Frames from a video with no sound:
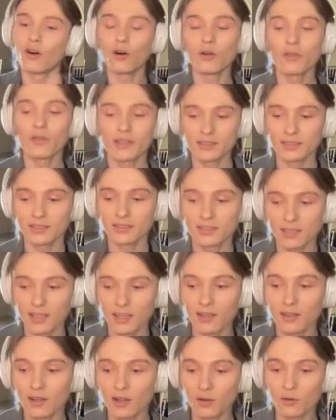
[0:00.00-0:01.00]
All that to
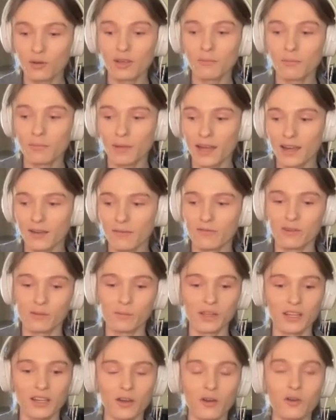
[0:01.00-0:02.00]
say, going back
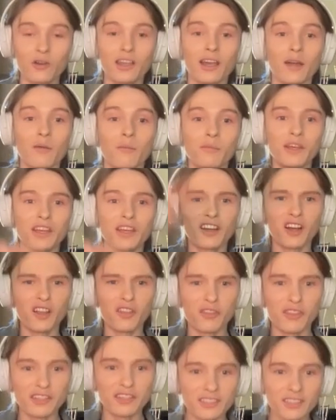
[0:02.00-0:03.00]
from like, okay, I'm being
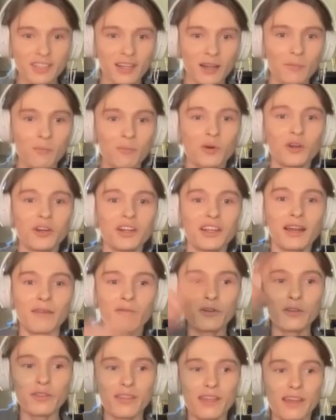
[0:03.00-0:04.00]
authentic, I'm putting
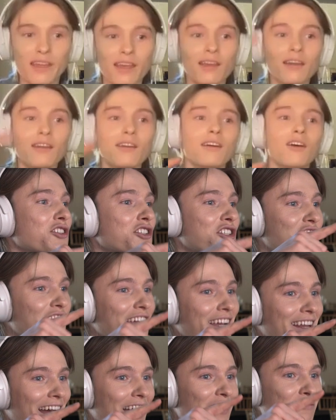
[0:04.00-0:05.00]
everything,
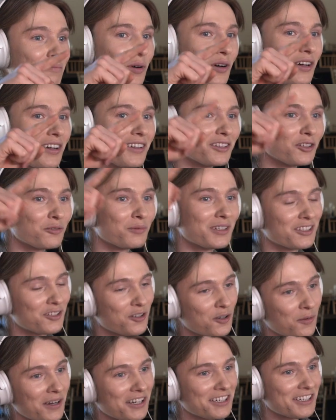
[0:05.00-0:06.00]
shit, I've put a little bit
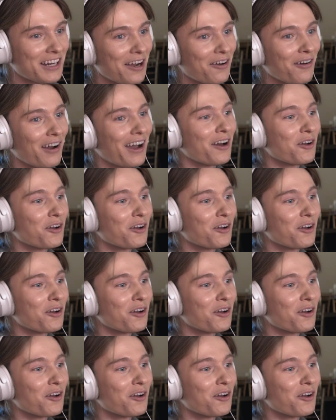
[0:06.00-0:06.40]
too much out.